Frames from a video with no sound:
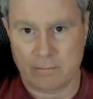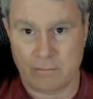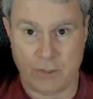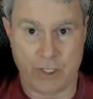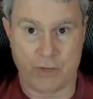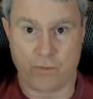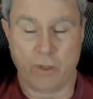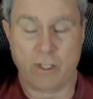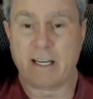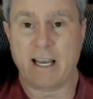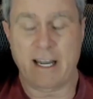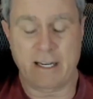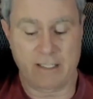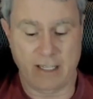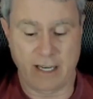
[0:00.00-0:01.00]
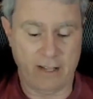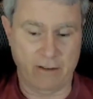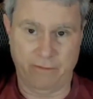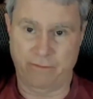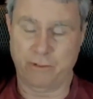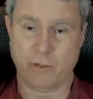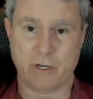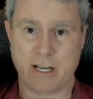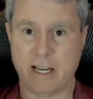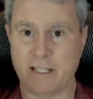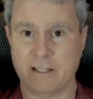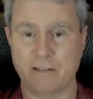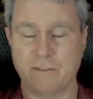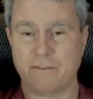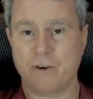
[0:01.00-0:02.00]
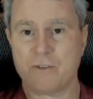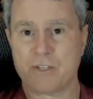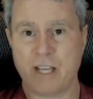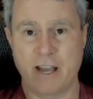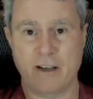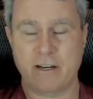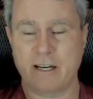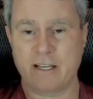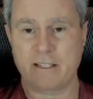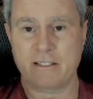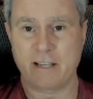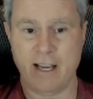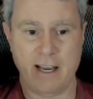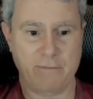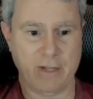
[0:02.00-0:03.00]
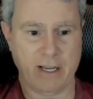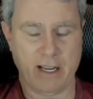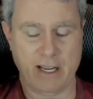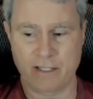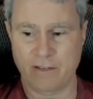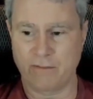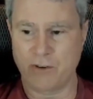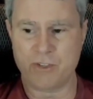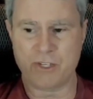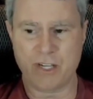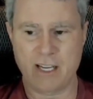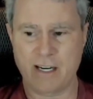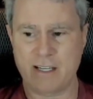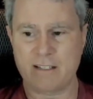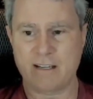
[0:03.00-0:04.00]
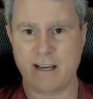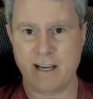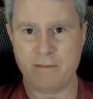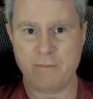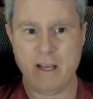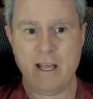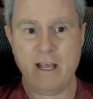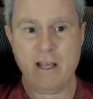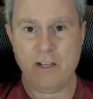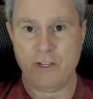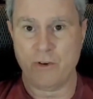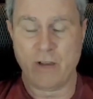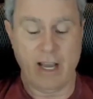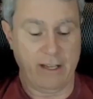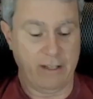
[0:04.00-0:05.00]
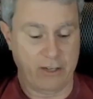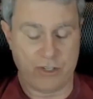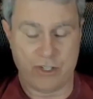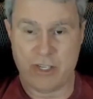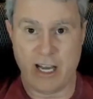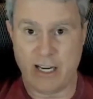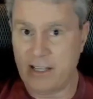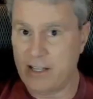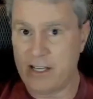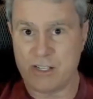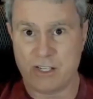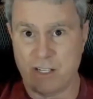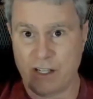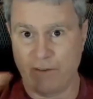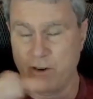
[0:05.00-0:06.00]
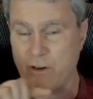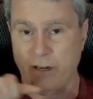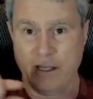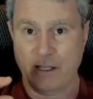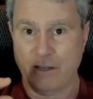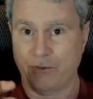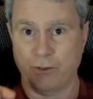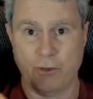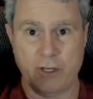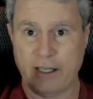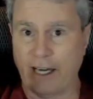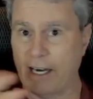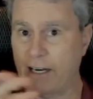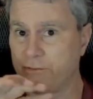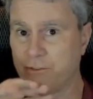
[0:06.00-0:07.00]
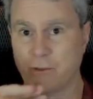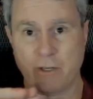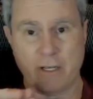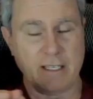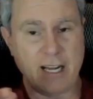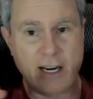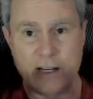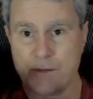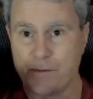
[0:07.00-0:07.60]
just really got it together. Florida got their votes counted on time. They got their votes in on time. There's none of this in the Florida data. Florida data is